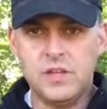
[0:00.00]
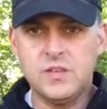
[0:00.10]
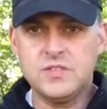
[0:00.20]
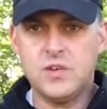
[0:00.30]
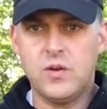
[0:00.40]

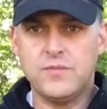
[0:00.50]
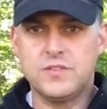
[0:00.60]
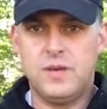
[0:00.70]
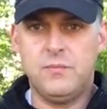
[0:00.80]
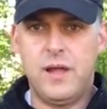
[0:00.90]
just so if
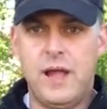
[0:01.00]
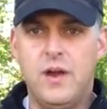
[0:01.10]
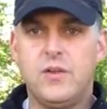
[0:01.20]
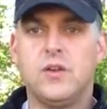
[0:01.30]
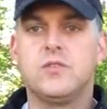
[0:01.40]

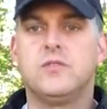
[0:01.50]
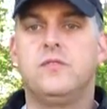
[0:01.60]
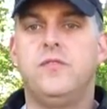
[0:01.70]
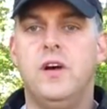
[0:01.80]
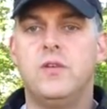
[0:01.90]
somehow your
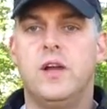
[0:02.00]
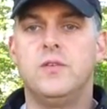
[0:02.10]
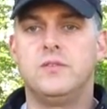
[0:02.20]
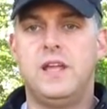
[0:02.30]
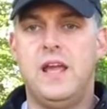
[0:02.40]
phone
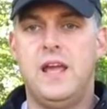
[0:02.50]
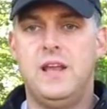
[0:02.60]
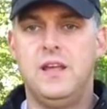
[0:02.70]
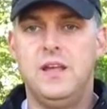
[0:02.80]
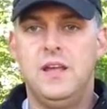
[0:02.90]
goes dead